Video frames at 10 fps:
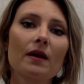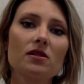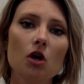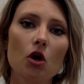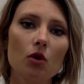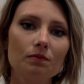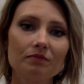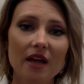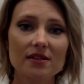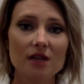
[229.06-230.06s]
So
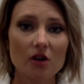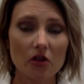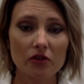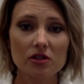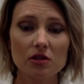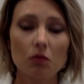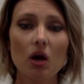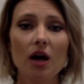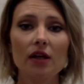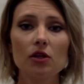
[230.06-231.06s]
that's another reason
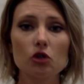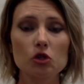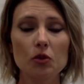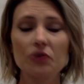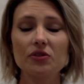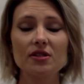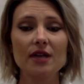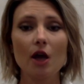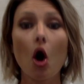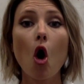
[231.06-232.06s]
why you're supposed to
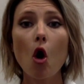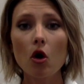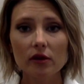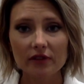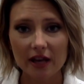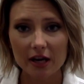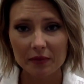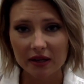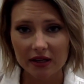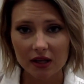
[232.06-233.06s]
take all of the
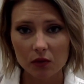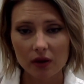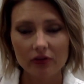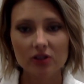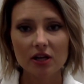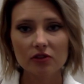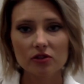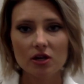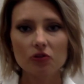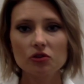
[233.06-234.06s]
antibiotic whenever a doctor
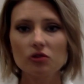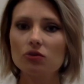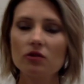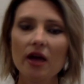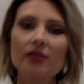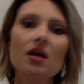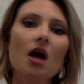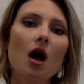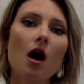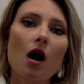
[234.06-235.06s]
tells you to do that.
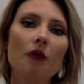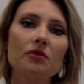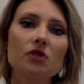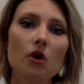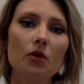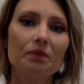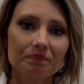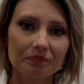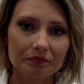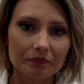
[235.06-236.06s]
Um, so
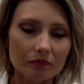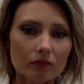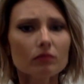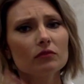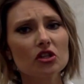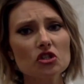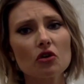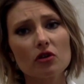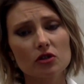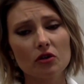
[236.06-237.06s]
that
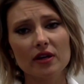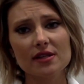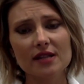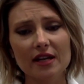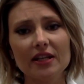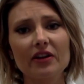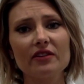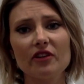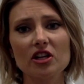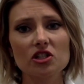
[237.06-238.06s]
you don't get a secondary
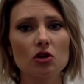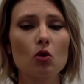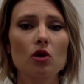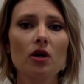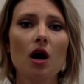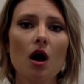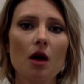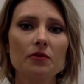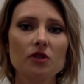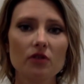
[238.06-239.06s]
infection or
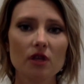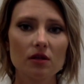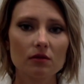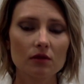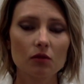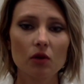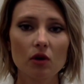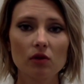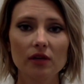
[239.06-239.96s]
um, so that we don't